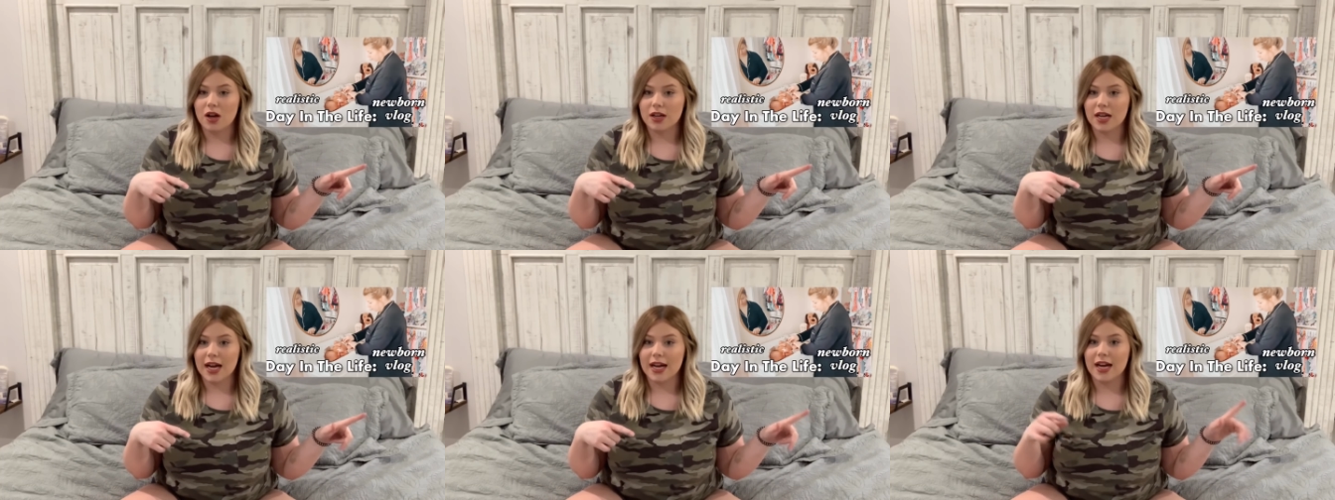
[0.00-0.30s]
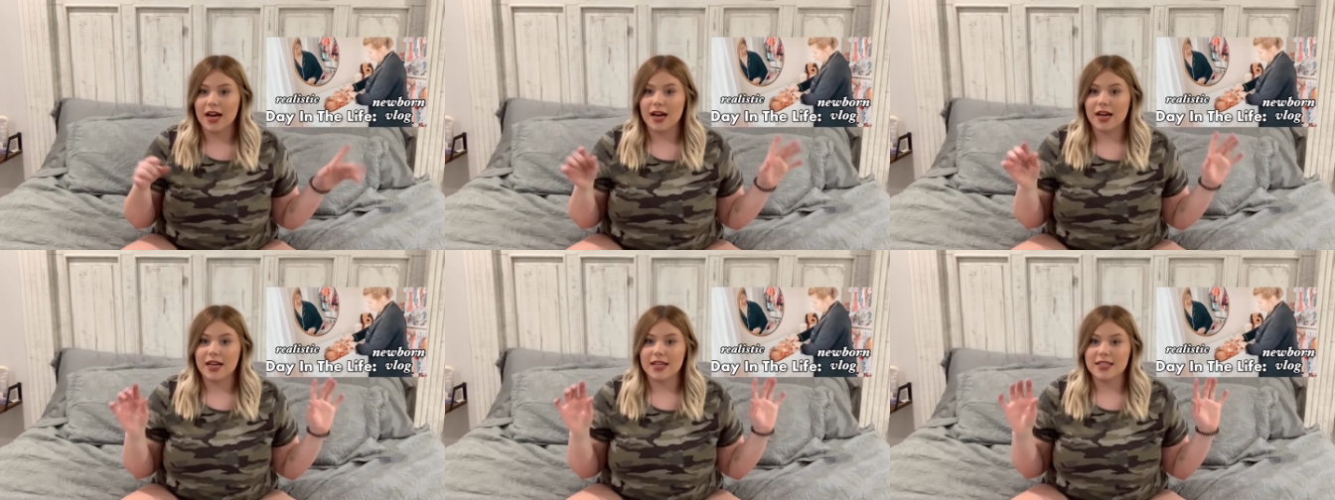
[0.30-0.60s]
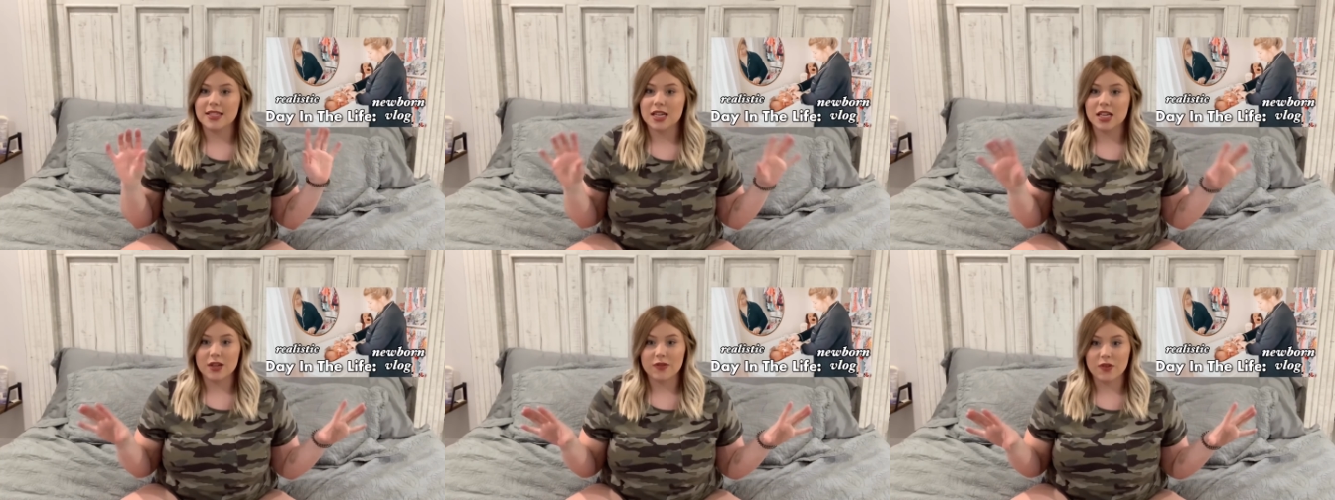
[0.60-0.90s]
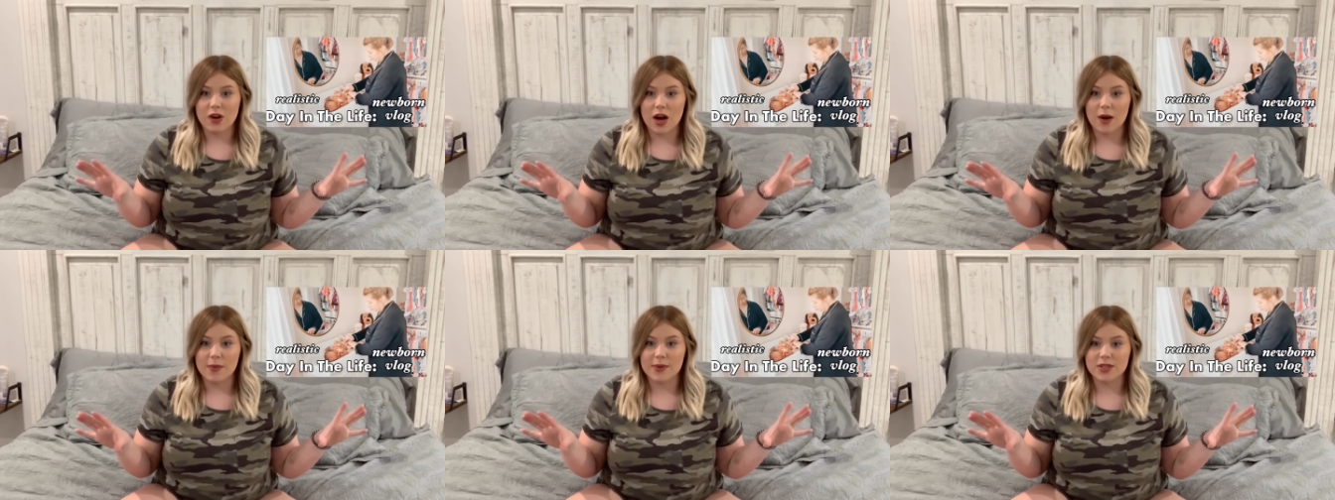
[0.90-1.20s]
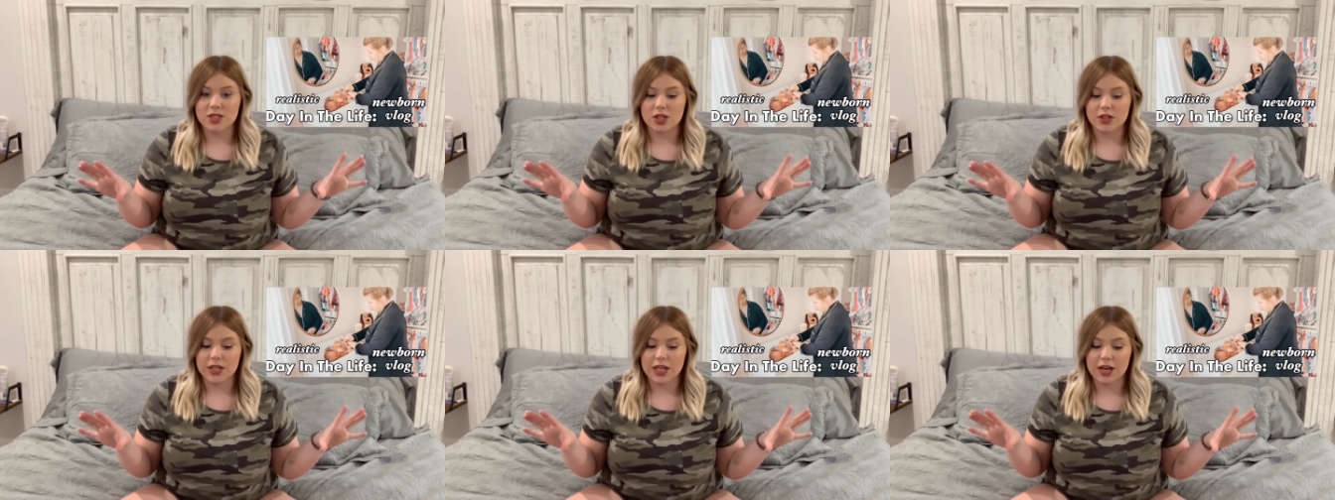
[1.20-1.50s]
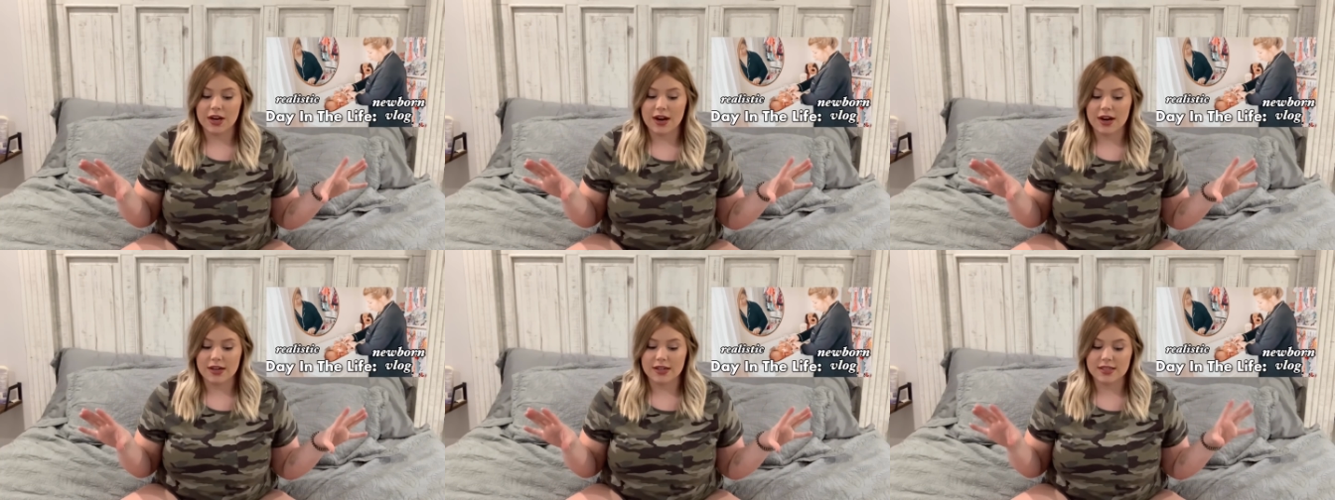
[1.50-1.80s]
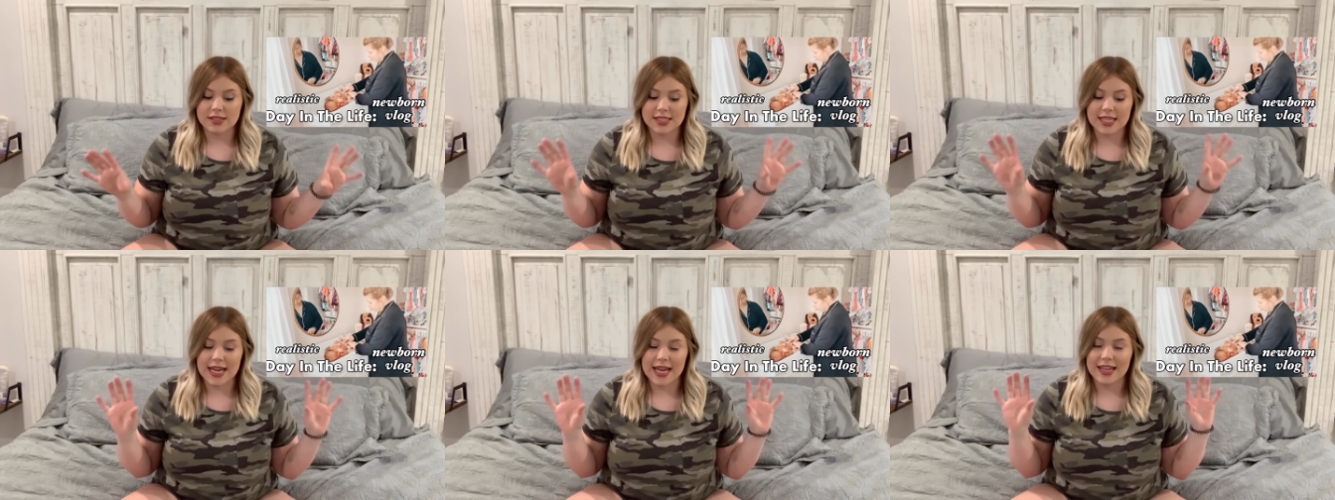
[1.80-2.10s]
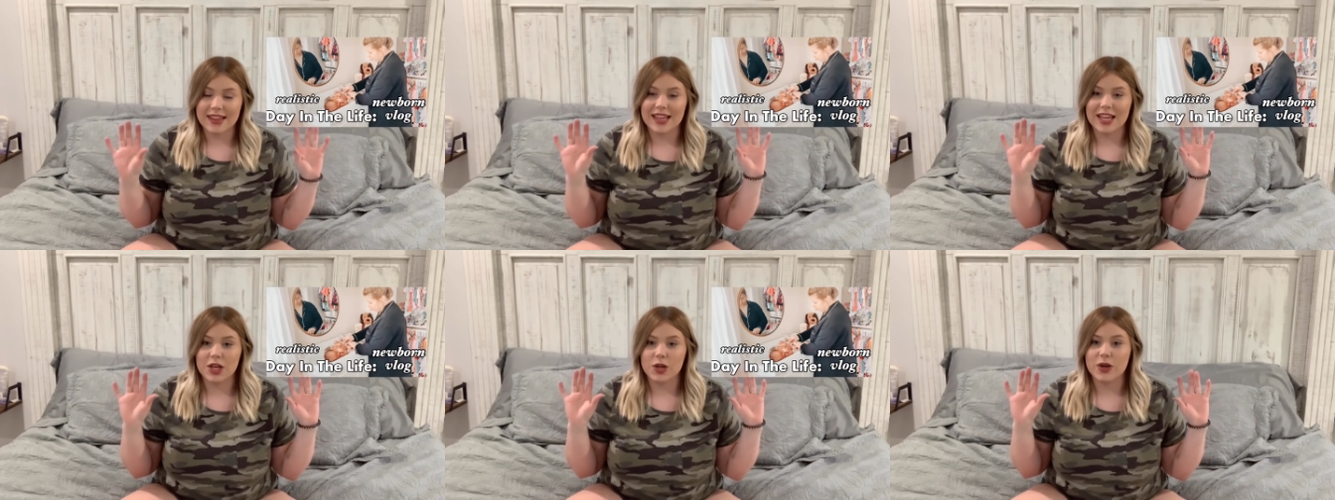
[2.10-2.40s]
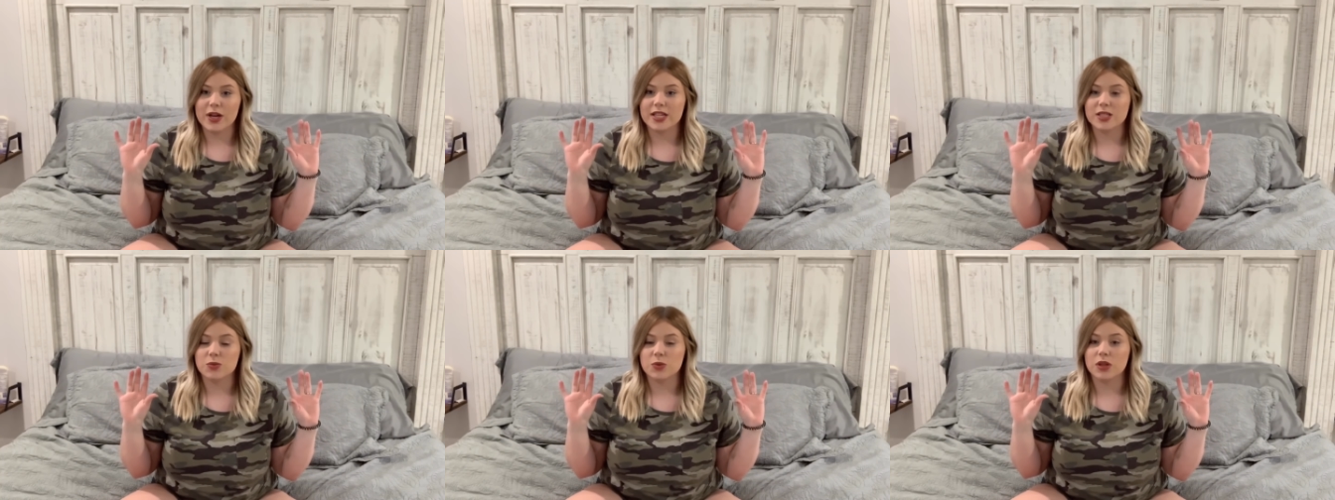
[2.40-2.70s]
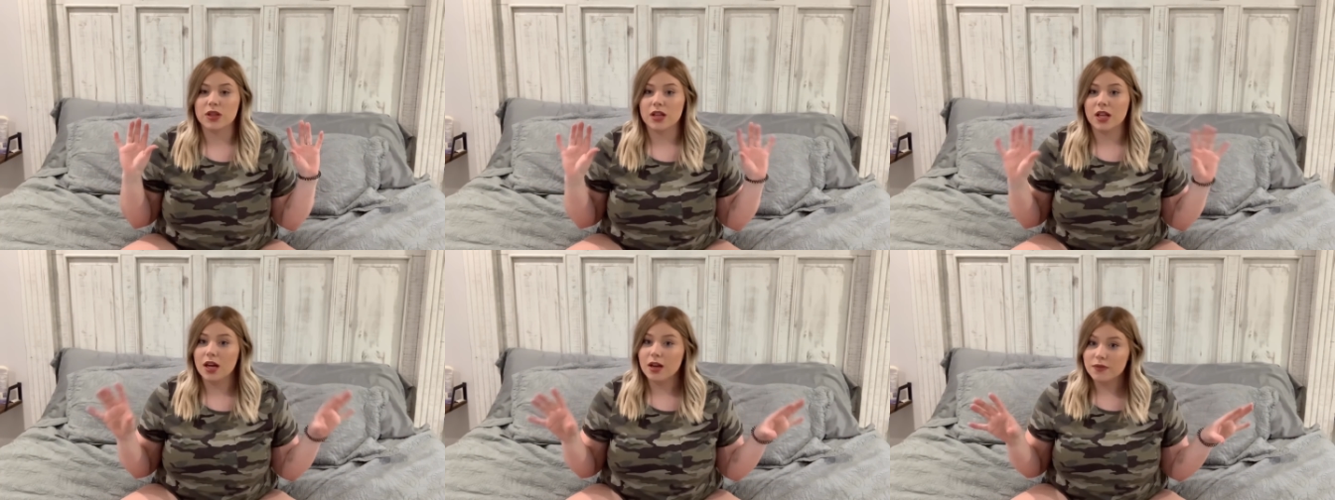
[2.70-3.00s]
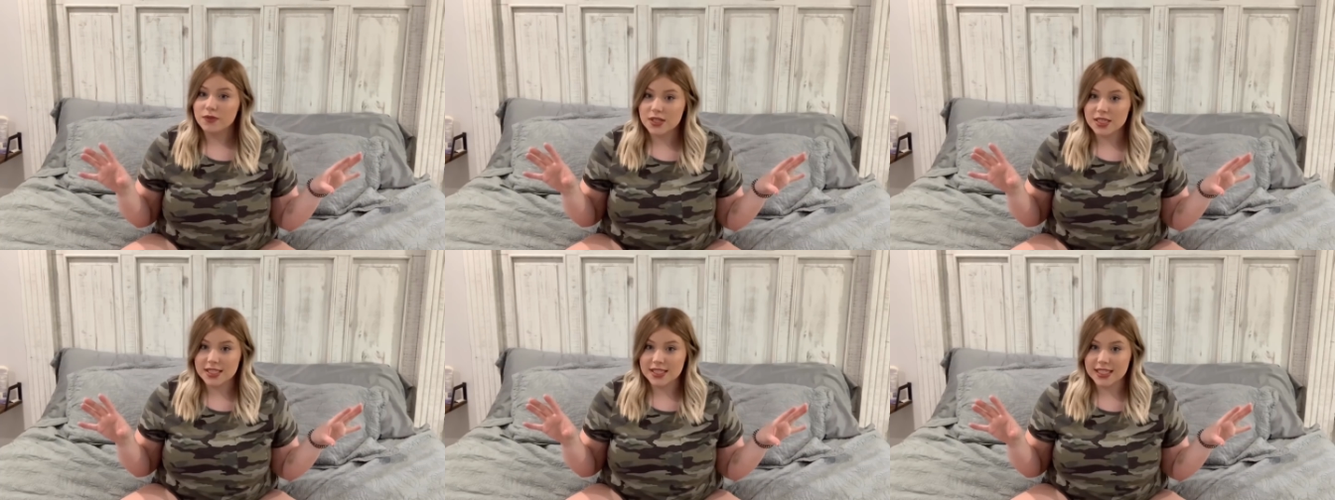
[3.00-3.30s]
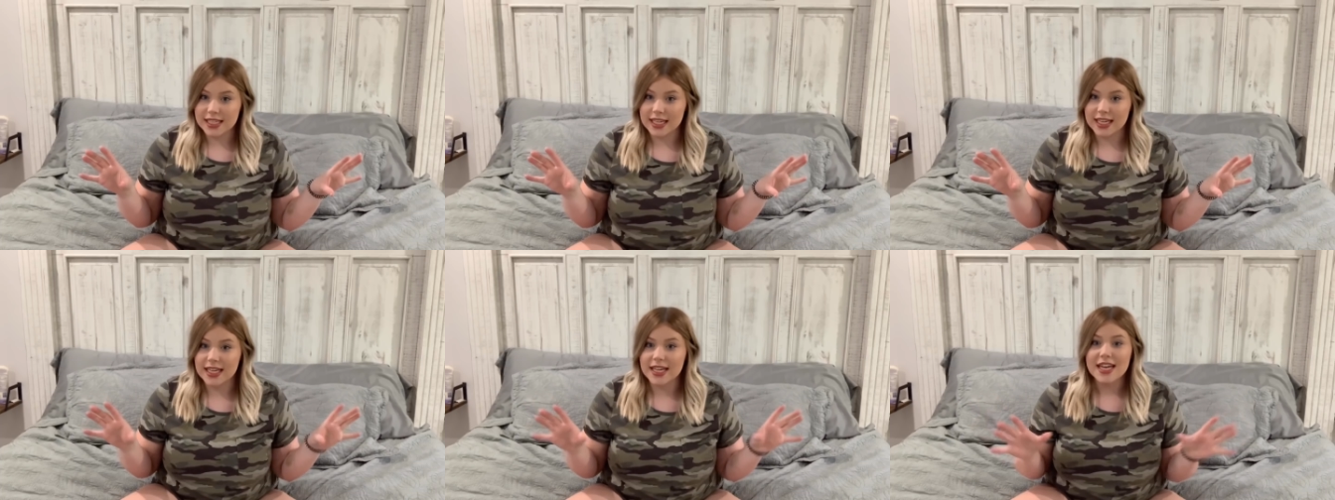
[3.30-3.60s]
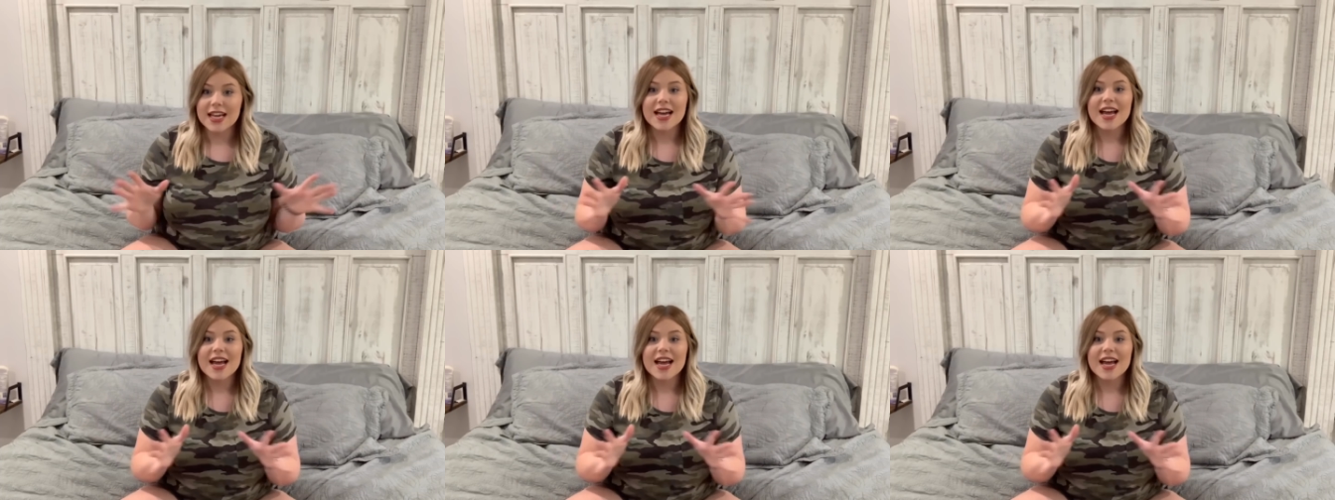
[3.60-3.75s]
I got a ton of comments on there saying that you guys would love to see